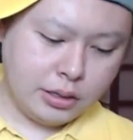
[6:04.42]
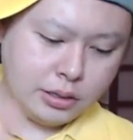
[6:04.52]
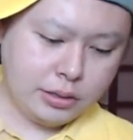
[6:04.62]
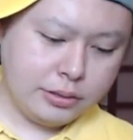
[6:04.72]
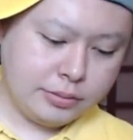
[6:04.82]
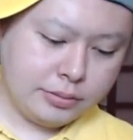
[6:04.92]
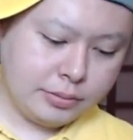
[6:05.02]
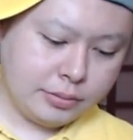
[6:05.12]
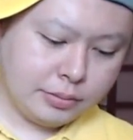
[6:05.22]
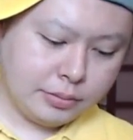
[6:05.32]

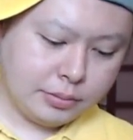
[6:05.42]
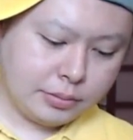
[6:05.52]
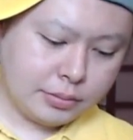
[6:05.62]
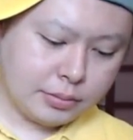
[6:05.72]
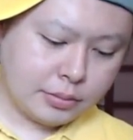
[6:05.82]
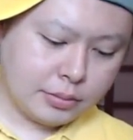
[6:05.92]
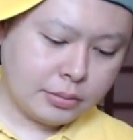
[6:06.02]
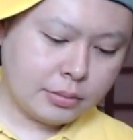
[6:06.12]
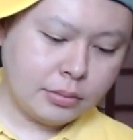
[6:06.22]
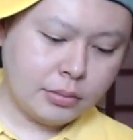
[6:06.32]

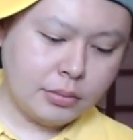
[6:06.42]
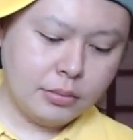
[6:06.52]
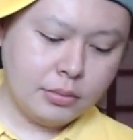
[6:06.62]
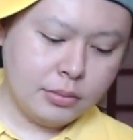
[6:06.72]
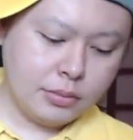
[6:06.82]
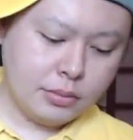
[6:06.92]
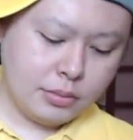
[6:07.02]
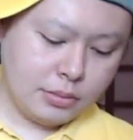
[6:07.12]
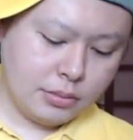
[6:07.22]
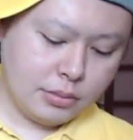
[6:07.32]

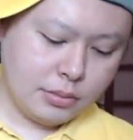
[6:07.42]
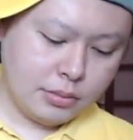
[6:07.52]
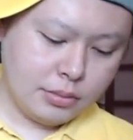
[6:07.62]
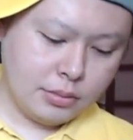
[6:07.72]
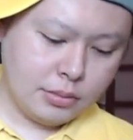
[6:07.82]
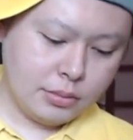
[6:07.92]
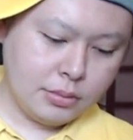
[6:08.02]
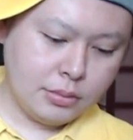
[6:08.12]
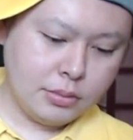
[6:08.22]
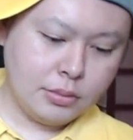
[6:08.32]

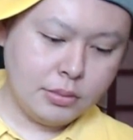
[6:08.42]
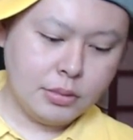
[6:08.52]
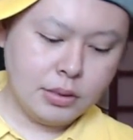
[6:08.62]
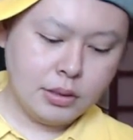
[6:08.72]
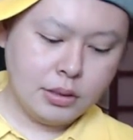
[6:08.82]
(silence)